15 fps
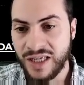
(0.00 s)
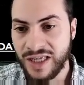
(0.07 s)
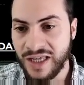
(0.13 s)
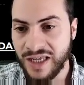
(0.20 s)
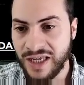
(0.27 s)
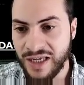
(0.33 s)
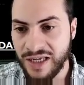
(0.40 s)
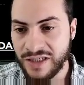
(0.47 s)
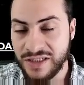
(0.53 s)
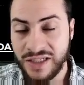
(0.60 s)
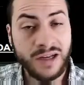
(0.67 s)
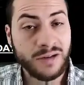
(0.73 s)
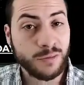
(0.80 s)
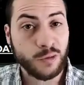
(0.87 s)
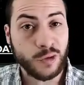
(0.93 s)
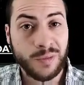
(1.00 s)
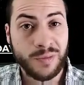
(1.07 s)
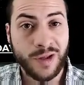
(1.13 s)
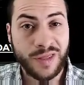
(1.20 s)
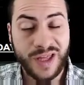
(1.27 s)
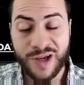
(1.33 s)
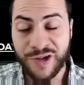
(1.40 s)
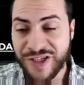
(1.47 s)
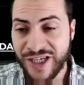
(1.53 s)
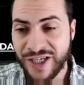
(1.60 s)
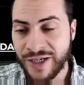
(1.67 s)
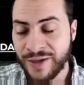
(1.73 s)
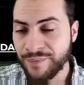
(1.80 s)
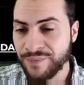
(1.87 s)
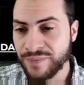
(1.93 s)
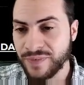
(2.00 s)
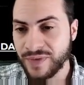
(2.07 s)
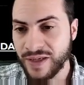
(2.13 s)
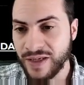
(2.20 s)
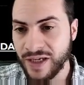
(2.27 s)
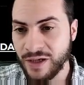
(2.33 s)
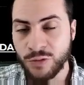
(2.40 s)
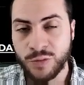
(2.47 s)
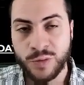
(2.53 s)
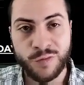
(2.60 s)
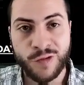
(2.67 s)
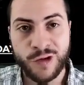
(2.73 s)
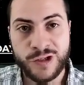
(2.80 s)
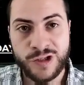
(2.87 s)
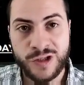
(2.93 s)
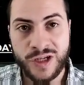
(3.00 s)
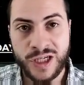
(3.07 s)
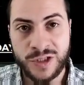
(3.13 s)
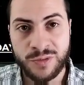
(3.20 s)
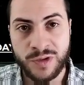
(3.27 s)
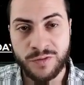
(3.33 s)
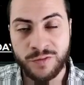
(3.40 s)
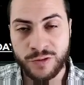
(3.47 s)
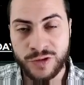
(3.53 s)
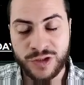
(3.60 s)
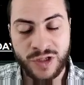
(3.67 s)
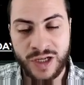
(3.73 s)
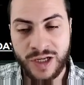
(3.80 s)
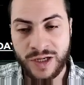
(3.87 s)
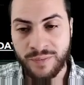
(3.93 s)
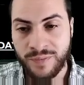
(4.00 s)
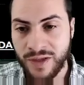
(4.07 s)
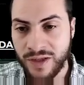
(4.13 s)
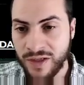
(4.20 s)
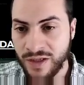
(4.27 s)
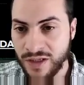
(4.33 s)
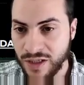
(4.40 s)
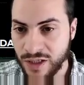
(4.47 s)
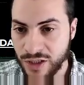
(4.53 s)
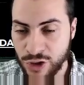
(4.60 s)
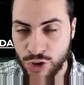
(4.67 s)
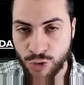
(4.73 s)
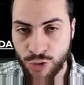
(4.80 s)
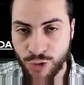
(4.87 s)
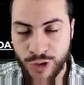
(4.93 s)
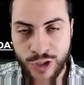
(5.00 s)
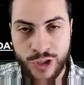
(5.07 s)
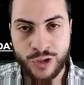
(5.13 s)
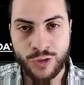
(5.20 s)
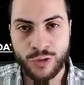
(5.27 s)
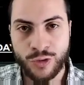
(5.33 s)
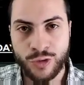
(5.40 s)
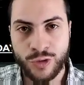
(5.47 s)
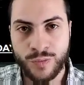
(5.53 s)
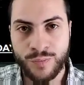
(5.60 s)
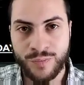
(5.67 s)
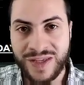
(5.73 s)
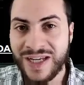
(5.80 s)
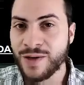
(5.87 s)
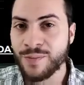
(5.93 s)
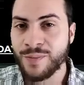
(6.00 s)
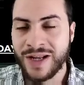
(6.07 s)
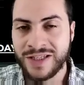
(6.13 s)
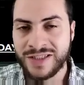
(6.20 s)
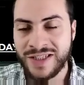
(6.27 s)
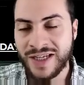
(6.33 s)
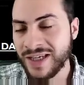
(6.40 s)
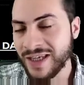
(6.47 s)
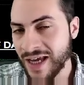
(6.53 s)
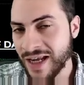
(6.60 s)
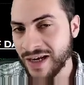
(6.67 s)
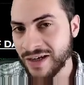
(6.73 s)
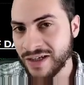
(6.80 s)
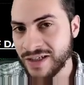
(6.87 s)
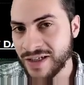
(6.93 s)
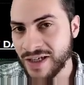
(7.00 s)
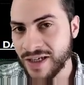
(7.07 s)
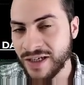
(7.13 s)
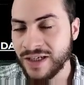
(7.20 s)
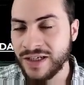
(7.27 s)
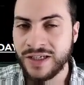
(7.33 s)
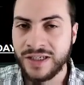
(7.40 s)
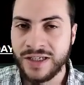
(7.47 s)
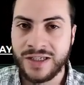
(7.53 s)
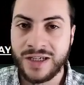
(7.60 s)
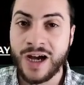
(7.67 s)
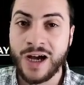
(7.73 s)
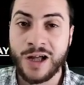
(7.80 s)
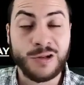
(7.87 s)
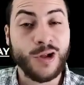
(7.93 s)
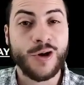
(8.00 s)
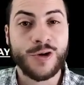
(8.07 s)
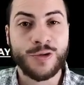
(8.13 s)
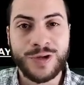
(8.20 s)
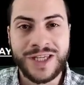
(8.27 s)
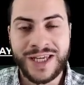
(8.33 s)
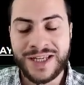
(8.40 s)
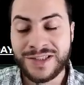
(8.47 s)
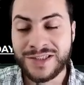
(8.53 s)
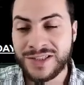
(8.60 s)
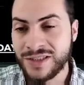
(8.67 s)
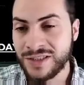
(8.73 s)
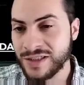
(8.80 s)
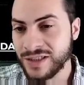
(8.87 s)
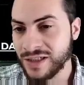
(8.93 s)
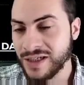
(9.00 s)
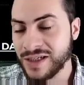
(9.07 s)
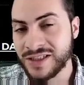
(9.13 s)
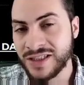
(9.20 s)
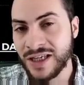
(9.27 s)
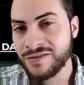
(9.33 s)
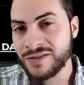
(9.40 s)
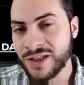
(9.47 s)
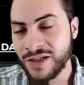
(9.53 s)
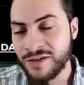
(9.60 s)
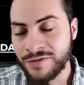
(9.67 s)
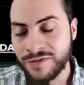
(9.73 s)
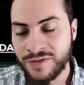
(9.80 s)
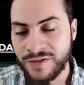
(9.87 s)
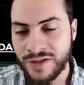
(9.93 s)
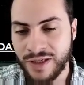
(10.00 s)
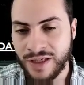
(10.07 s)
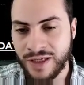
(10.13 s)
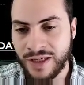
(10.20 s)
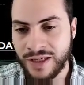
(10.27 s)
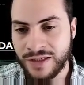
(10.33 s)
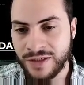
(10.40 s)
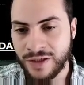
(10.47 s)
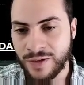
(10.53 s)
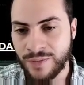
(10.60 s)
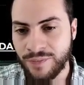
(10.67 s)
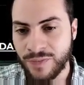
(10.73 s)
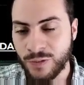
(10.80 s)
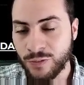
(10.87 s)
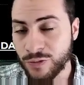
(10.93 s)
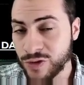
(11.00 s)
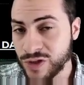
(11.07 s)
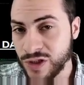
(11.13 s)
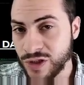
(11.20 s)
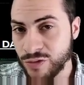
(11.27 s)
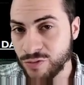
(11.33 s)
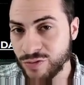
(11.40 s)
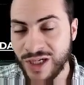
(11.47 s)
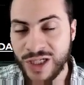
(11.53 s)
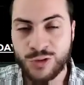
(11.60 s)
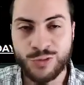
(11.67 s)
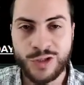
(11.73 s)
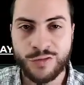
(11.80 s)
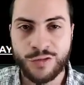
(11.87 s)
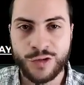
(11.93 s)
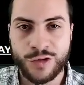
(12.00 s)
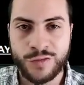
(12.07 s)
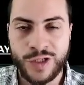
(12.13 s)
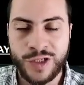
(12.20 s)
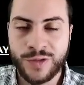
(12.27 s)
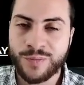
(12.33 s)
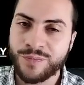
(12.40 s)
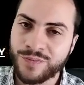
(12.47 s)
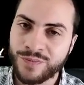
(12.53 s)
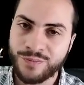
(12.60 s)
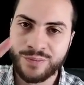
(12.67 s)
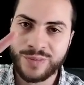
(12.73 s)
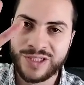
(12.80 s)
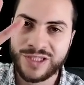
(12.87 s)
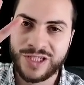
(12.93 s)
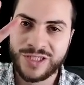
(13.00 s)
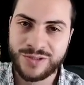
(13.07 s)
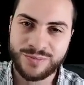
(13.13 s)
And yeah, great month. I'll take it. And we'll move on to the next month for July. Enjoy your Independence Day and Canada Day uh, long weekends. Uh, stay safe and um, we'll see you next week for a new video. Peace, guys.